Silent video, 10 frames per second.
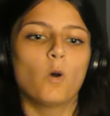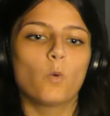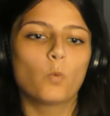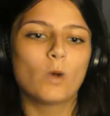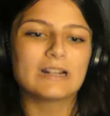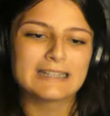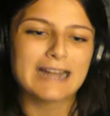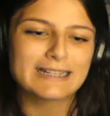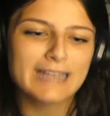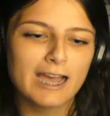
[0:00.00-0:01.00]
What did
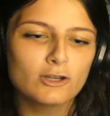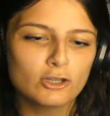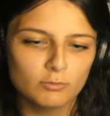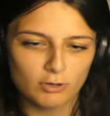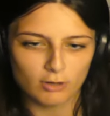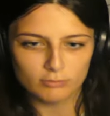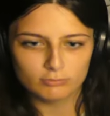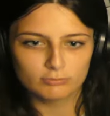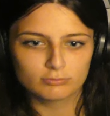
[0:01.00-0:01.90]
I tell you, bro?